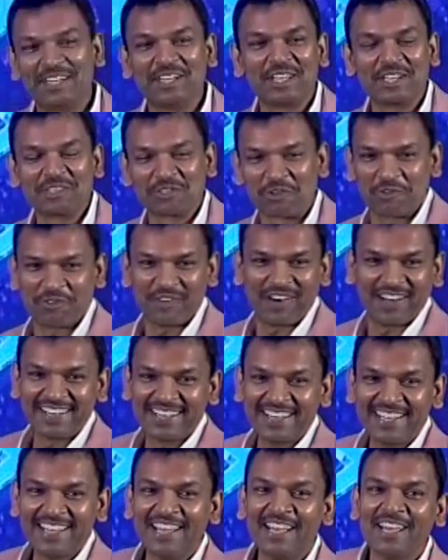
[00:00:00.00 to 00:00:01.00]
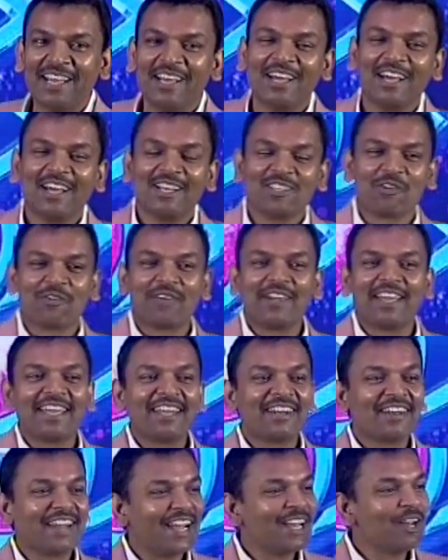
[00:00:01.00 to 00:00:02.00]
in India so far. So
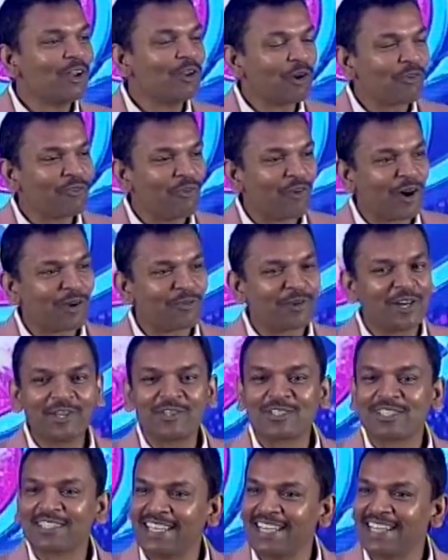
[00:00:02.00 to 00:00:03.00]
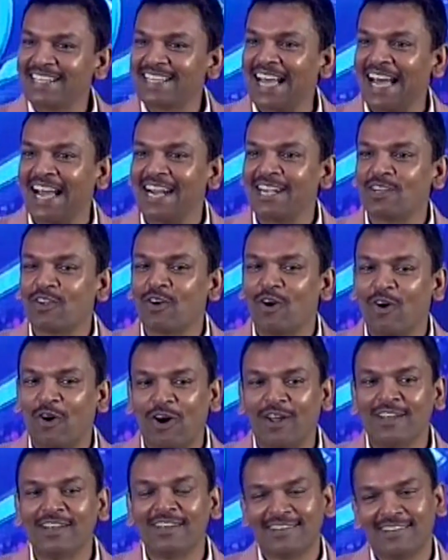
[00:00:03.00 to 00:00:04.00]
we really look forward to seeing that
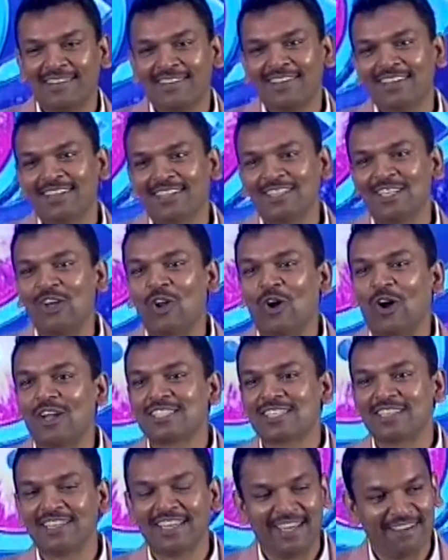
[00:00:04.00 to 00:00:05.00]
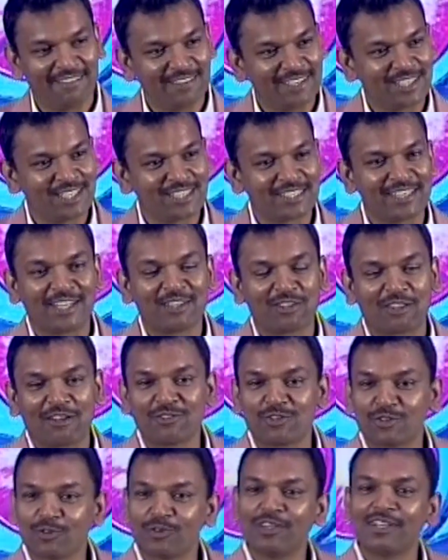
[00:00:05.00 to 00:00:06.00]
on the launch day, which is
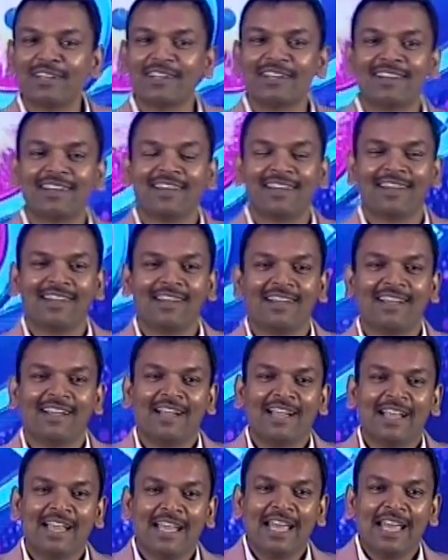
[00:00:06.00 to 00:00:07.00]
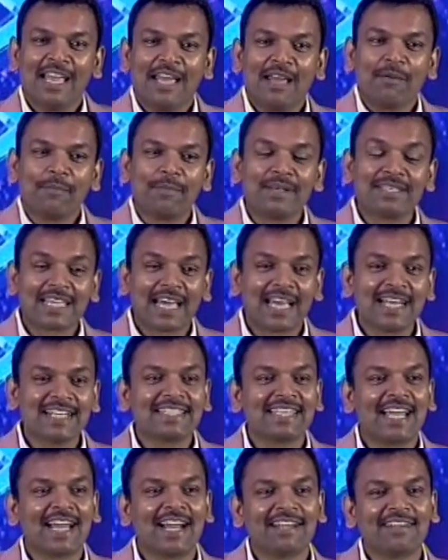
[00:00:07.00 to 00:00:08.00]
10th of June.
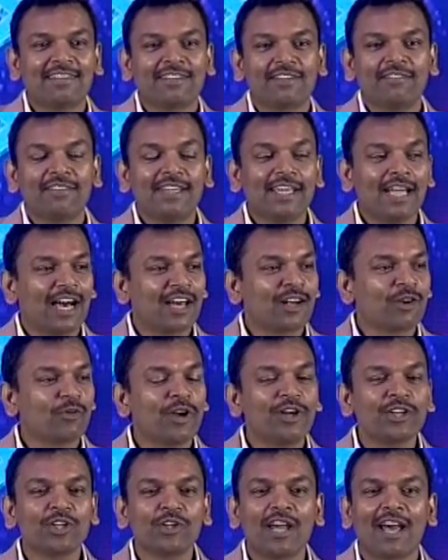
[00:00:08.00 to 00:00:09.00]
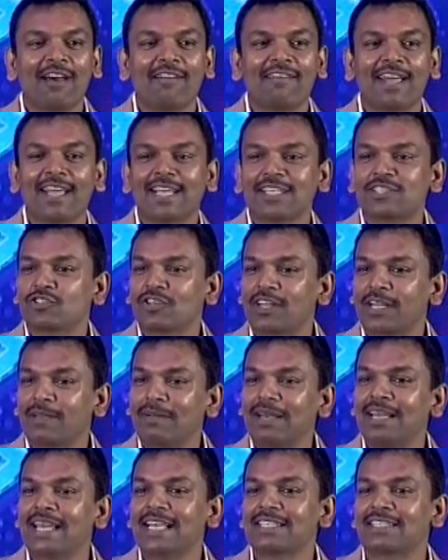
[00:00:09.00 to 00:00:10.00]
Besides that, we are going to have an
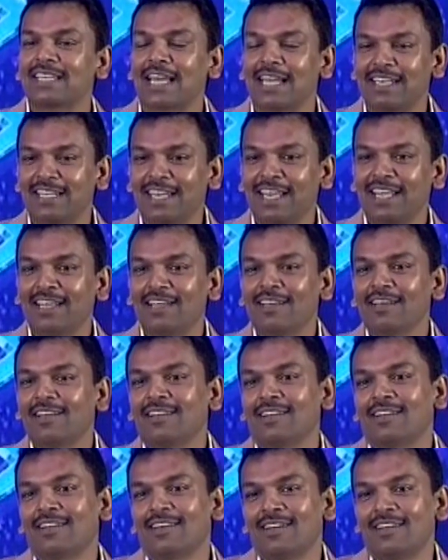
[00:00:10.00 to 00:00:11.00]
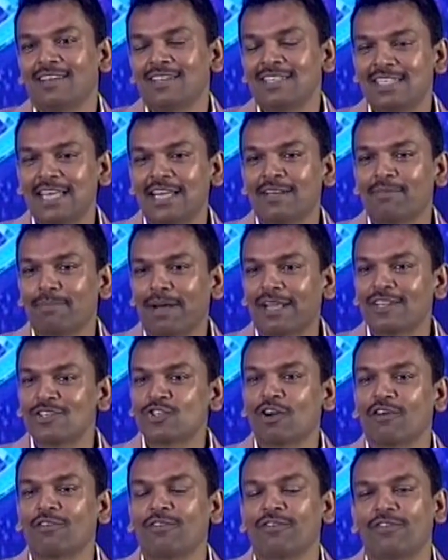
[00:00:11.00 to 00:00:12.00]
extremely exciting set
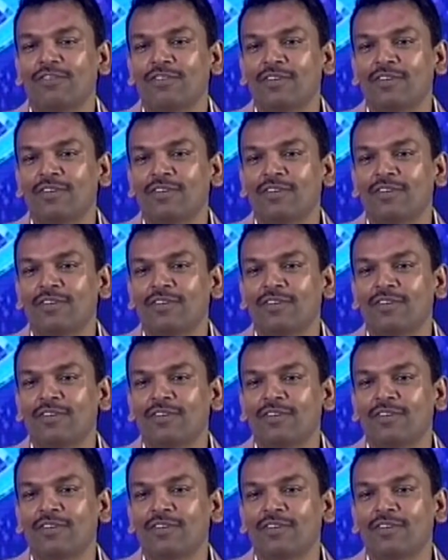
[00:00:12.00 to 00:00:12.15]
bunch